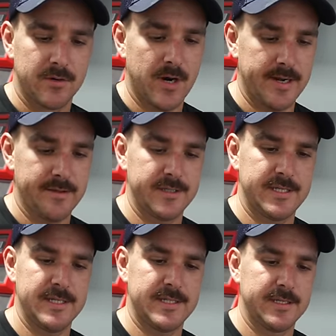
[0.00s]
Right, now this
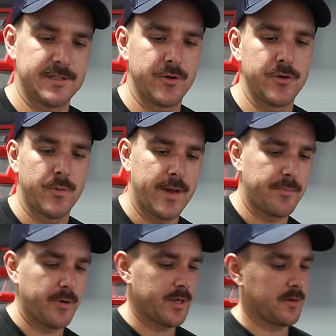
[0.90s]
is a two to one
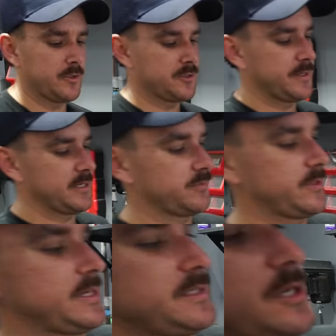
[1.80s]
product, which means we need